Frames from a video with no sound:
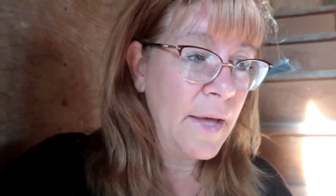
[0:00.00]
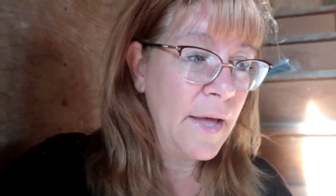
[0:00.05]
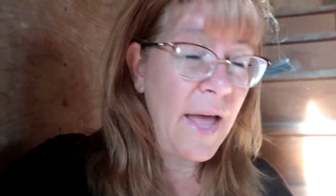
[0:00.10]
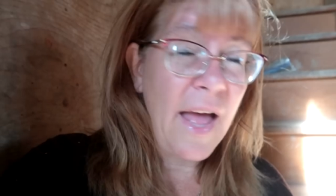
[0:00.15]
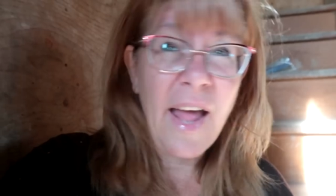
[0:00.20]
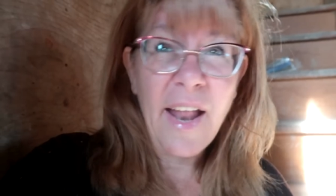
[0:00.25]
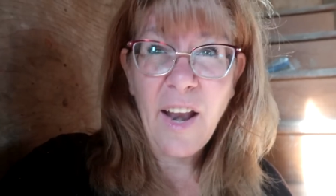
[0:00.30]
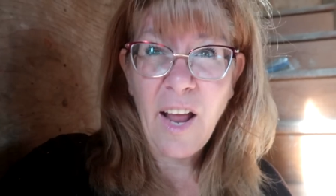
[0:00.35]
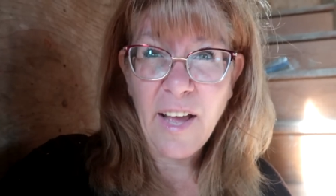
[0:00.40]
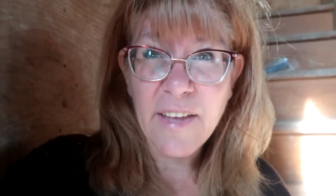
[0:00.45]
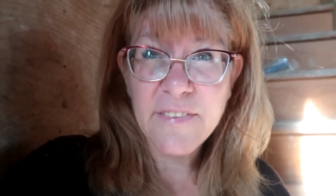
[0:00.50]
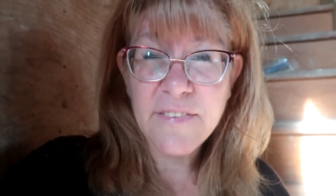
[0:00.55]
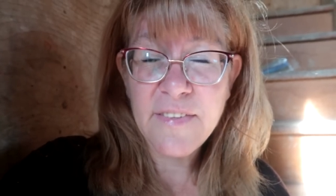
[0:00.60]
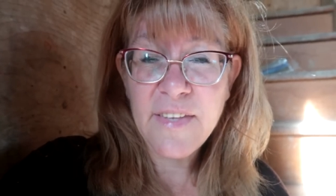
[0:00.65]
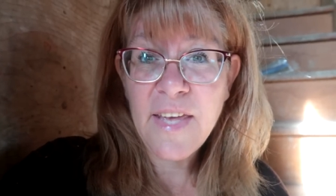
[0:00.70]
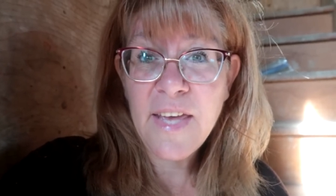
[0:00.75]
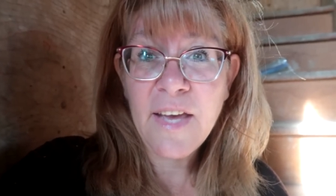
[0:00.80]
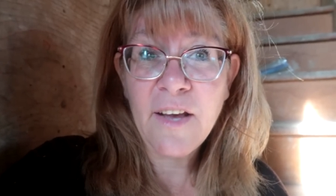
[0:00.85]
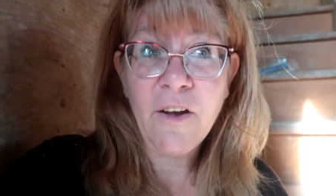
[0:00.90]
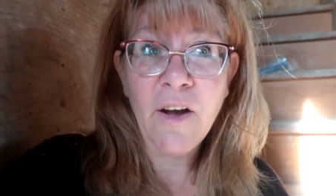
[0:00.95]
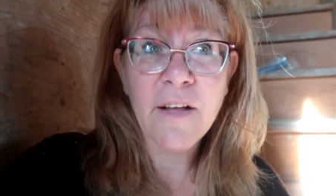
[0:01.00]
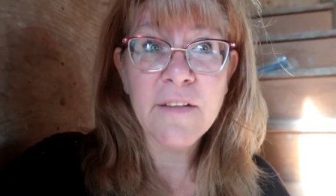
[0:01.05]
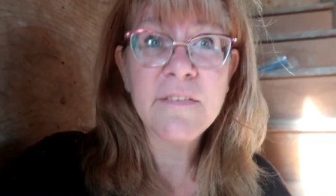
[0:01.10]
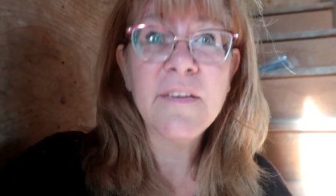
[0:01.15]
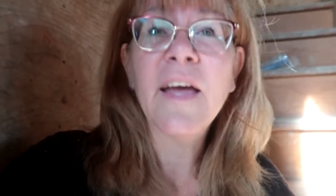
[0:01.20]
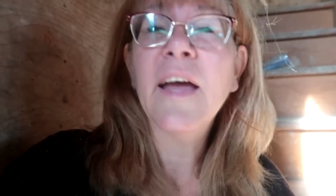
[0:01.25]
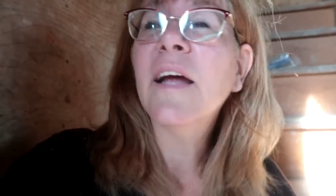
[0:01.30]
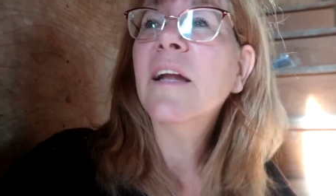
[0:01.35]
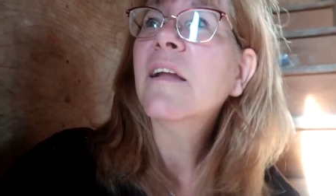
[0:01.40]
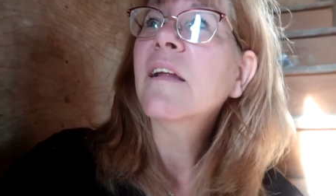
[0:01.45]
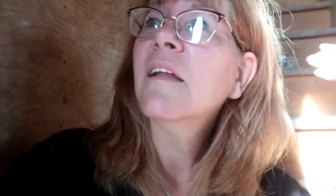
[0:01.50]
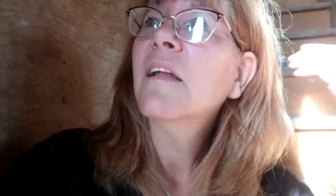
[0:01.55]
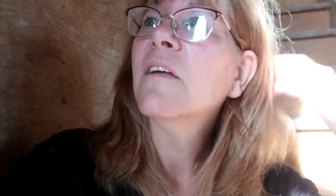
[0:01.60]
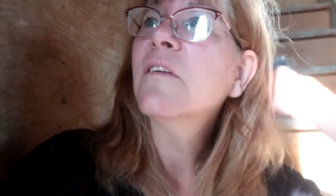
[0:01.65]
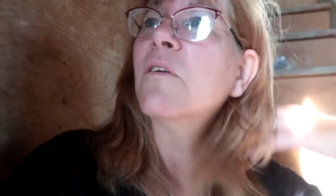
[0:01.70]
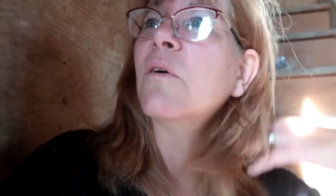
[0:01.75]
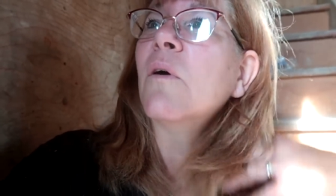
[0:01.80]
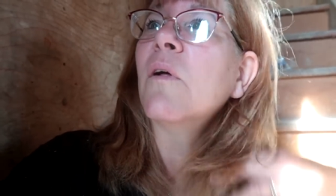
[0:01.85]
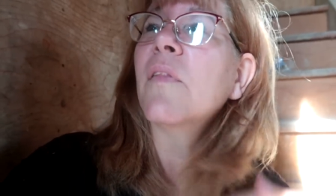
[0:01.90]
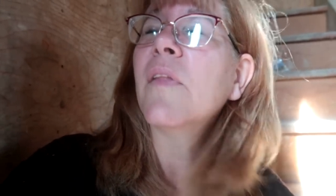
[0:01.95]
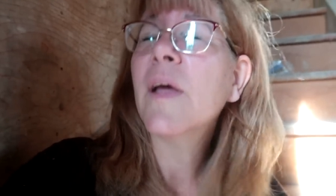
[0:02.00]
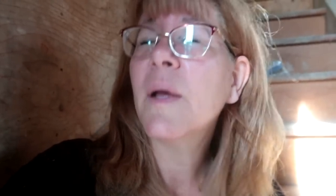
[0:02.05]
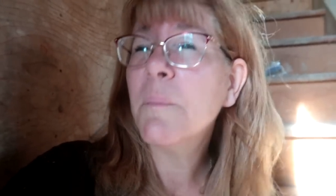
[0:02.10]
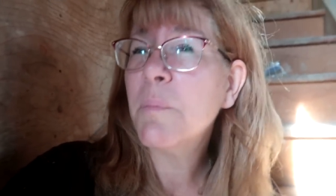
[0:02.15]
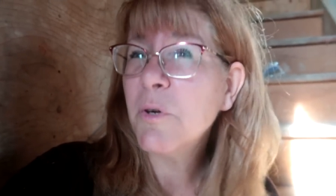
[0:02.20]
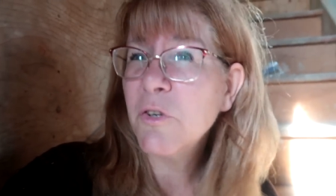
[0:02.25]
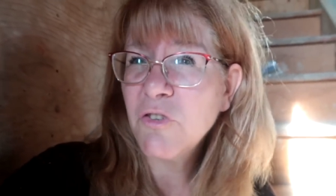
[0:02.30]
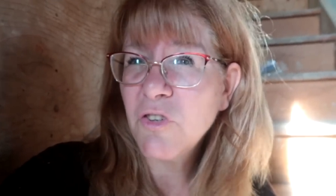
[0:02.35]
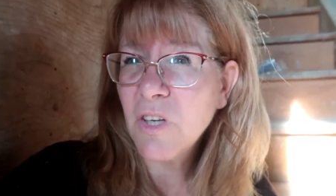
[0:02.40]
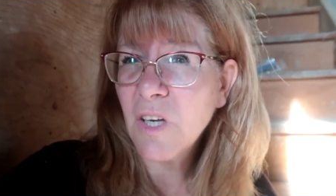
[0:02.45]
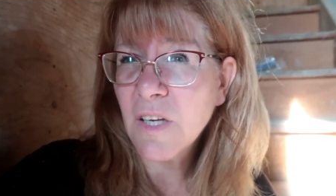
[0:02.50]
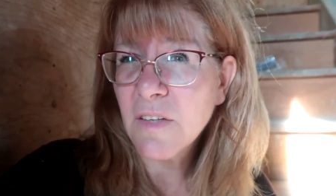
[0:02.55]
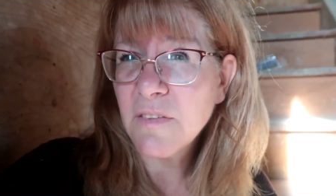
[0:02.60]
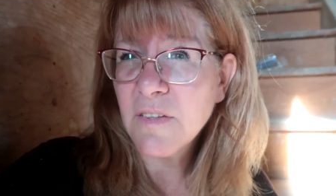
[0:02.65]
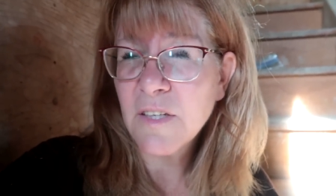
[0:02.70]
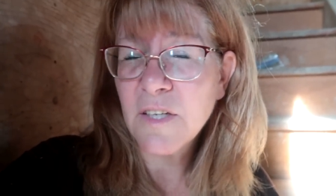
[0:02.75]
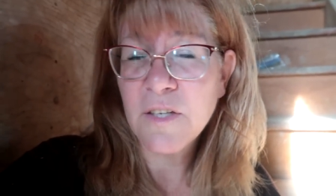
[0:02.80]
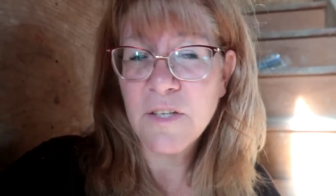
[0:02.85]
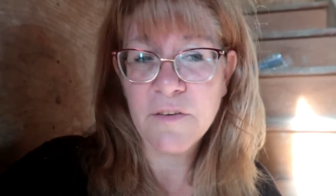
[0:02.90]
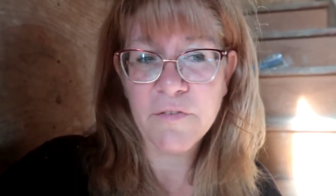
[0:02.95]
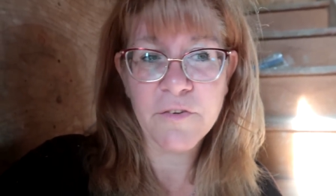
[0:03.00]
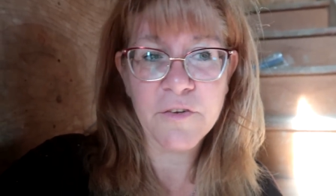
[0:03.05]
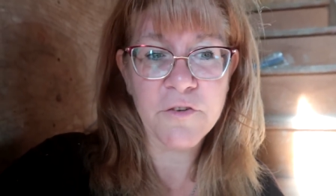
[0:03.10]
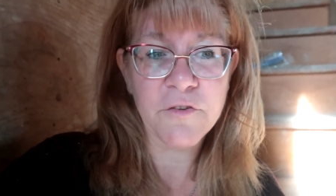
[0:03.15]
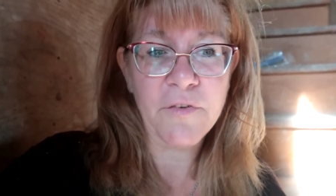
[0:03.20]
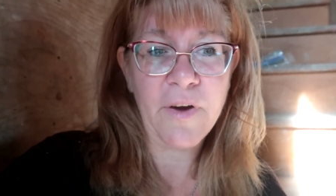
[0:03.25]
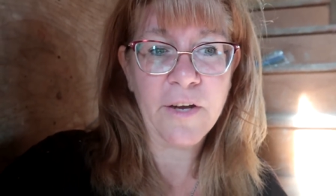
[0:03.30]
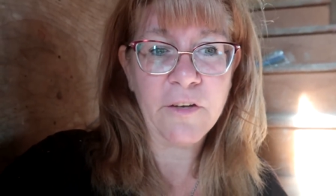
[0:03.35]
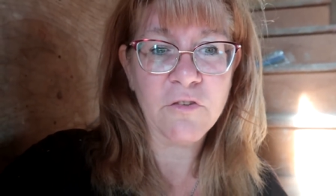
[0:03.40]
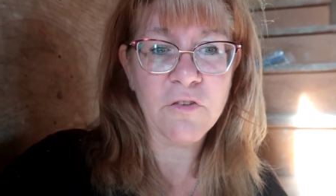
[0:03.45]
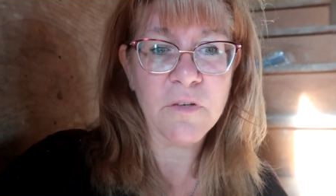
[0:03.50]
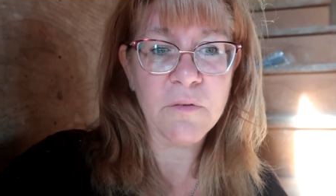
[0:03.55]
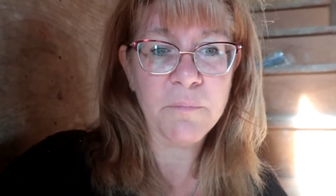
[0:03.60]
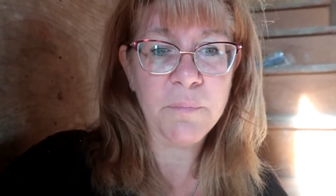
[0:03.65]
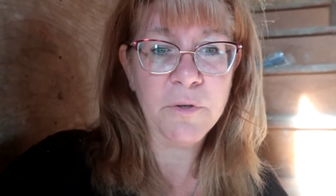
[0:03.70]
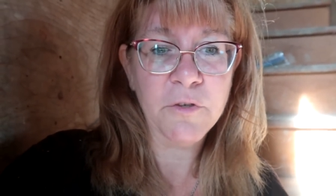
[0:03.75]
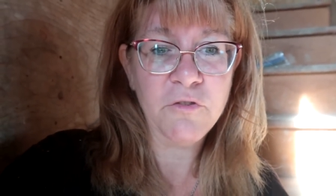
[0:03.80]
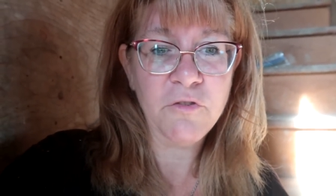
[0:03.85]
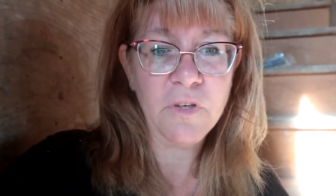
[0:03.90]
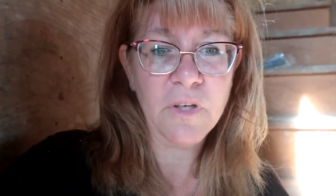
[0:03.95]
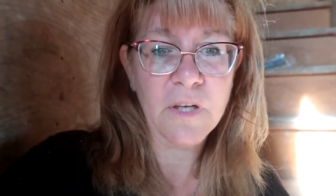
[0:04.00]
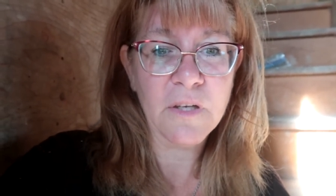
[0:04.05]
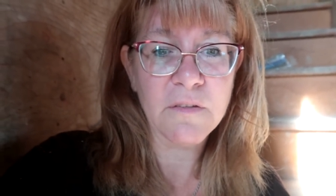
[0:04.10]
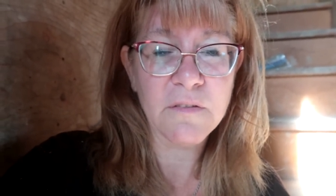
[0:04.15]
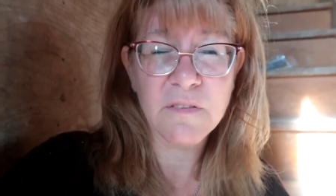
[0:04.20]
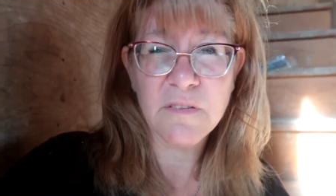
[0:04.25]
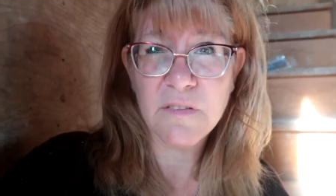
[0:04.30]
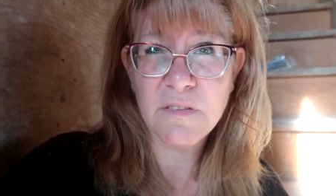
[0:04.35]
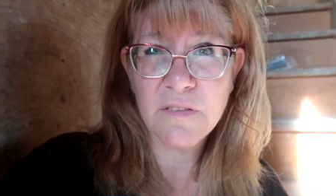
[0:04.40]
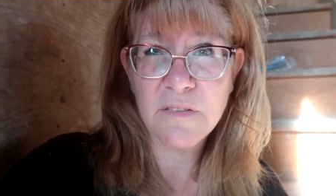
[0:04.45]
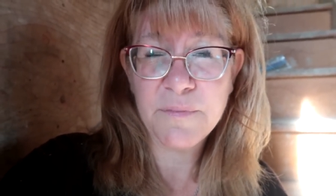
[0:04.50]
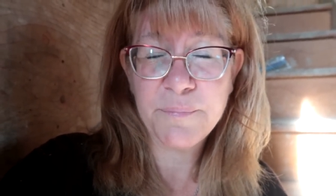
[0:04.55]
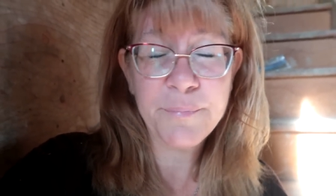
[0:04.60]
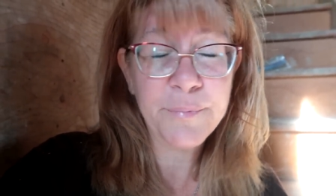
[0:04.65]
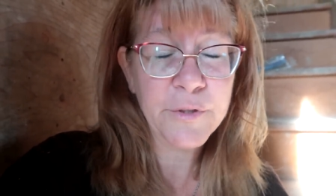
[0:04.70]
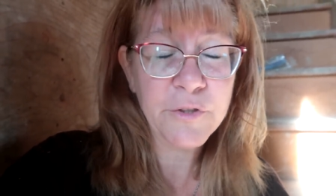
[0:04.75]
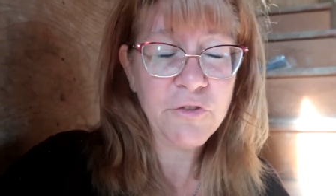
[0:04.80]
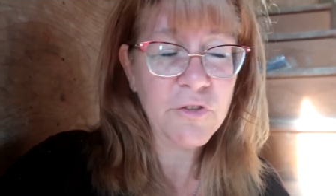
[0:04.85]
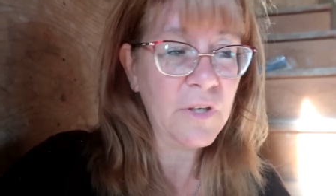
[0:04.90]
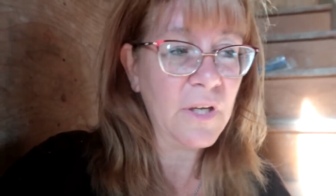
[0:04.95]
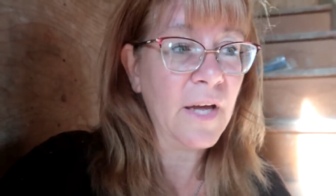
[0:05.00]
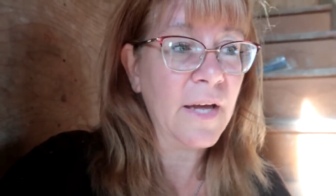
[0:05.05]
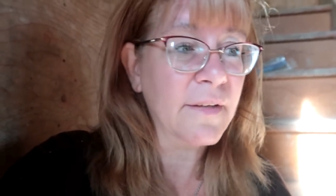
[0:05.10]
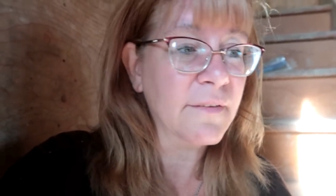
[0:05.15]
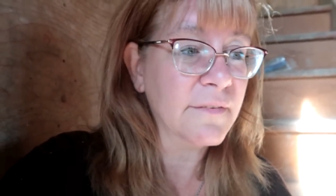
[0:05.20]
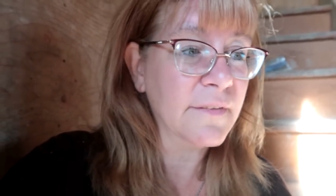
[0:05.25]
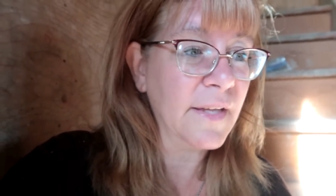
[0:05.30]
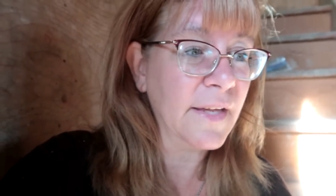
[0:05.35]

And I see God's hand in this whole thing, pushing us in a different direction, pushing us pushing us.